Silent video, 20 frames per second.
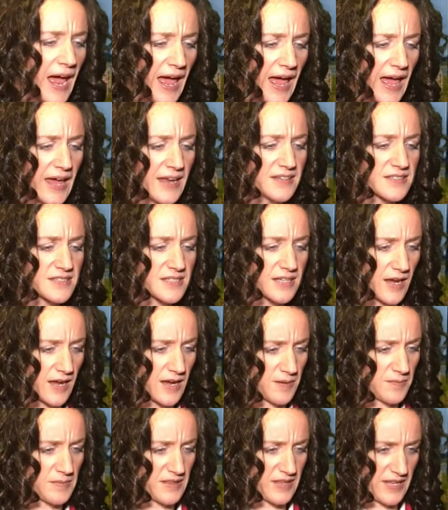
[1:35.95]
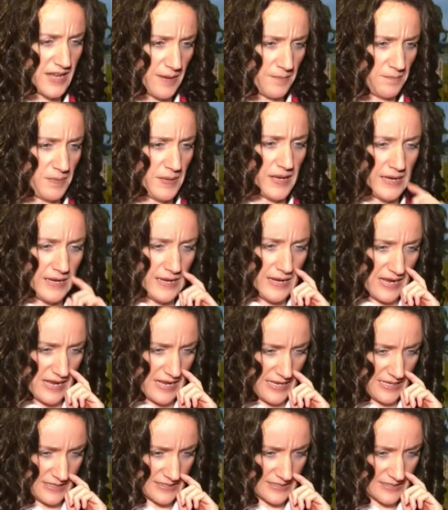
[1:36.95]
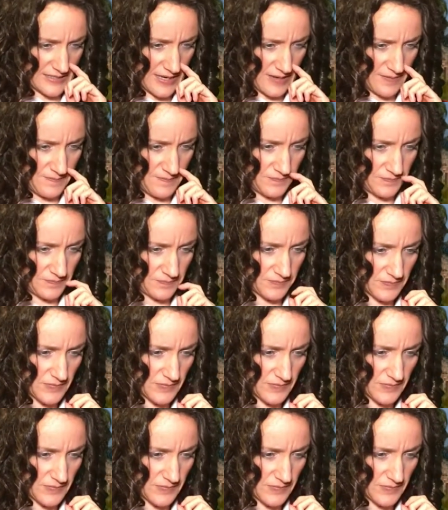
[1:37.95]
and the MP is so